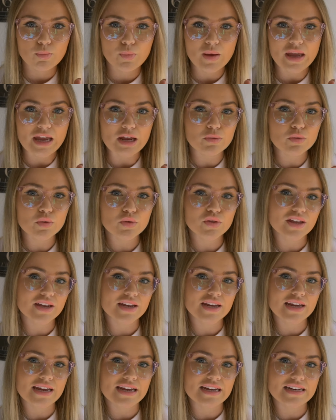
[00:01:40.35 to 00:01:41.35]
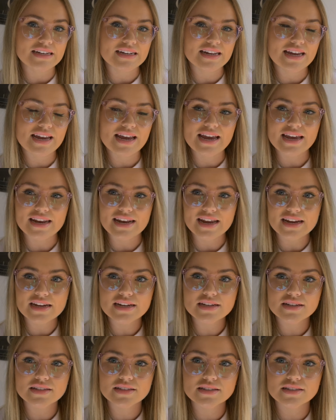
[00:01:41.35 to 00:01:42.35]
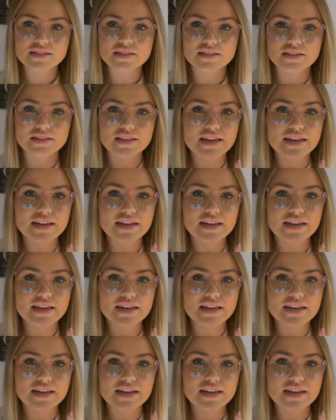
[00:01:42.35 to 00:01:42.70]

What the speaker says: People that get headaches,